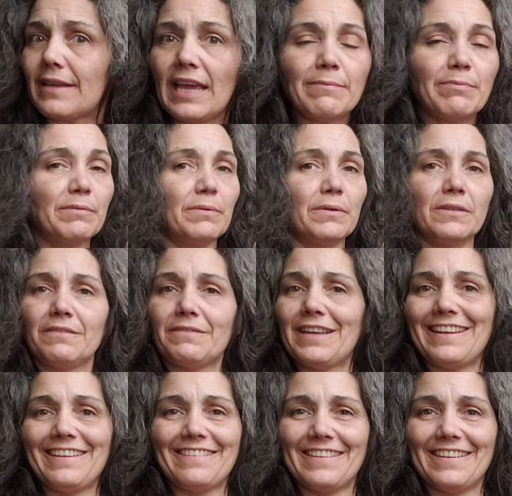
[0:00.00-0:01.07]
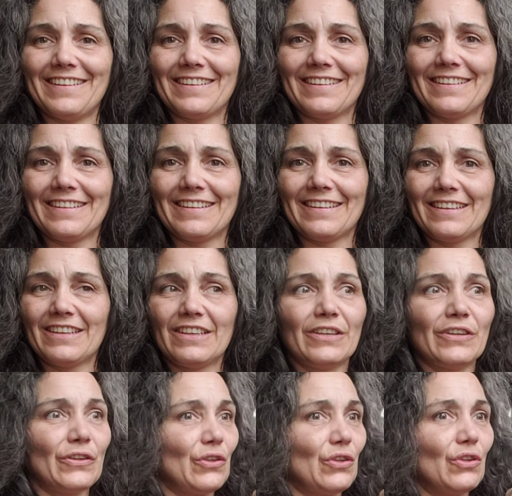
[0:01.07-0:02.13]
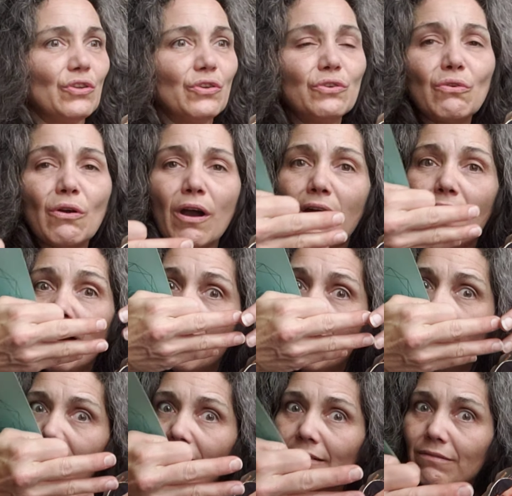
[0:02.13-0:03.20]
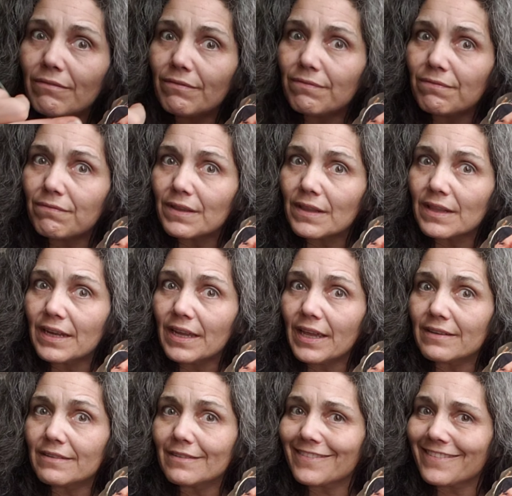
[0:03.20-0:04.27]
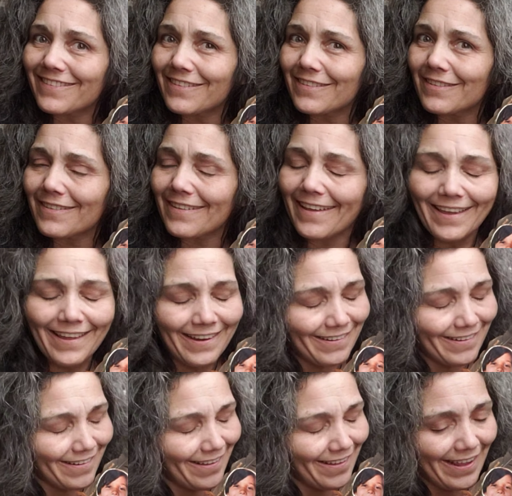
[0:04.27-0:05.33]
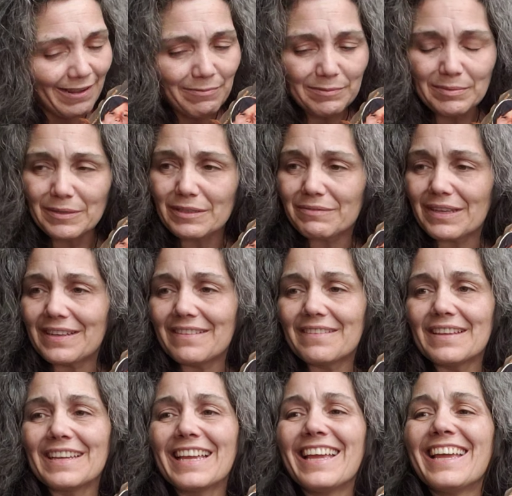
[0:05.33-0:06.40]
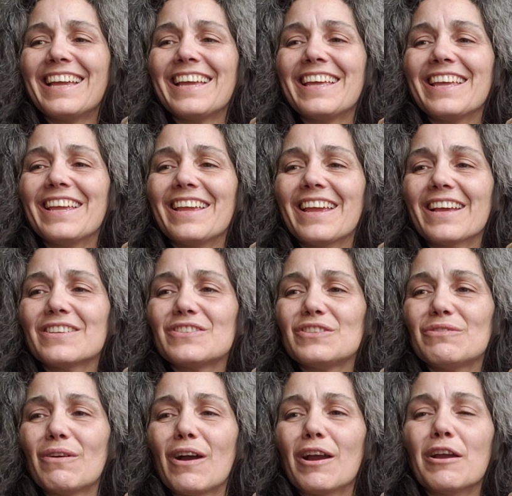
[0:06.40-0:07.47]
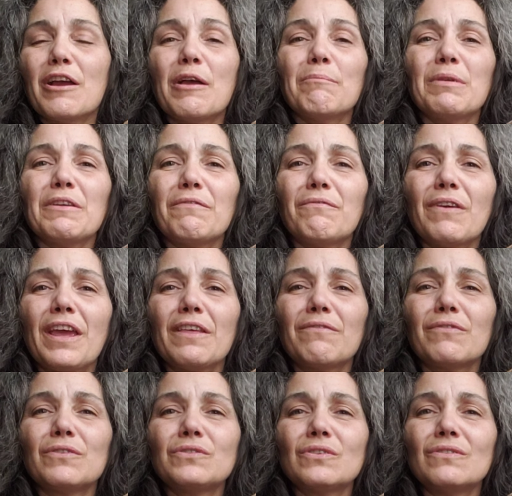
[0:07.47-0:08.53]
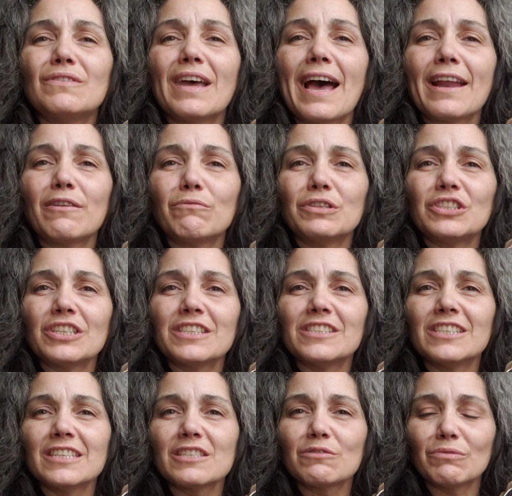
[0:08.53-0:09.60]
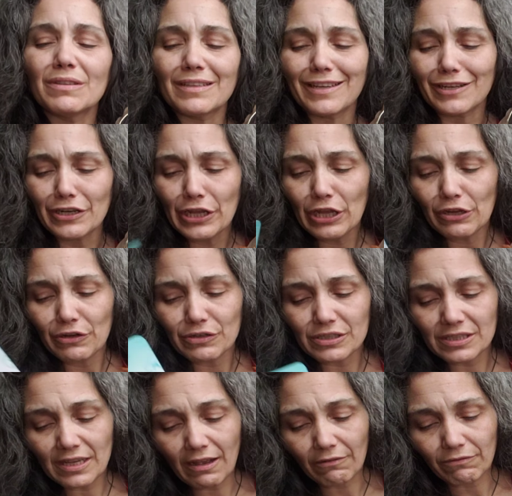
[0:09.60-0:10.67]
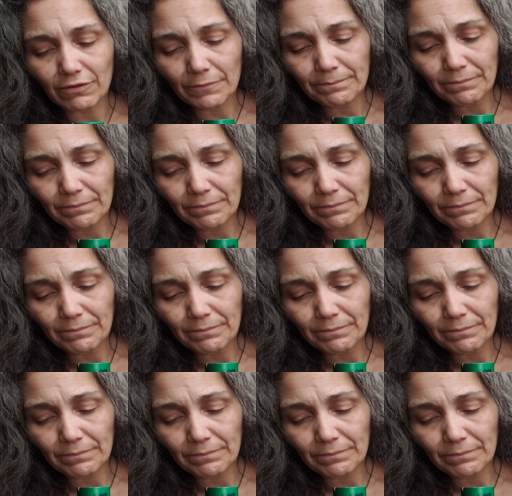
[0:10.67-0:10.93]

capable of anything. You are, fill it in, and capable of anything. Yes, you are. Be faithful to that which exists within yourself.